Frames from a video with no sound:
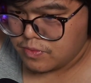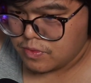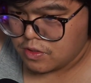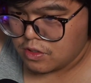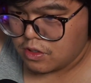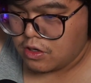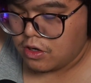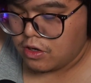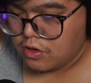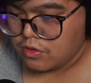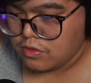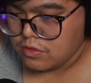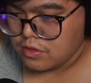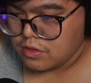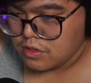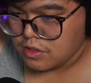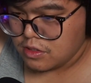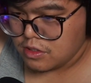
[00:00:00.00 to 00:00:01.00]
Uh-oh.
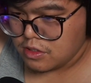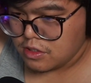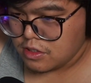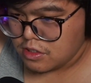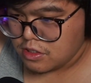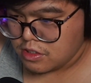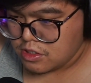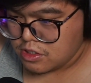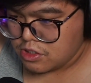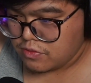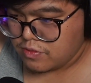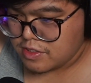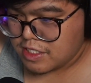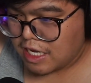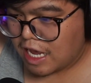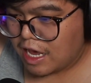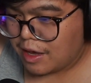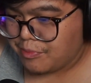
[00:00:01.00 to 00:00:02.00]
So
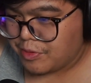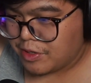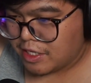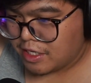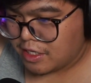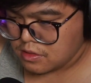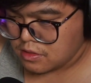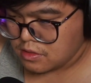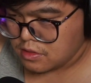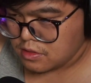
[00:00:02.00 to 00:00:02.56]
what's happening?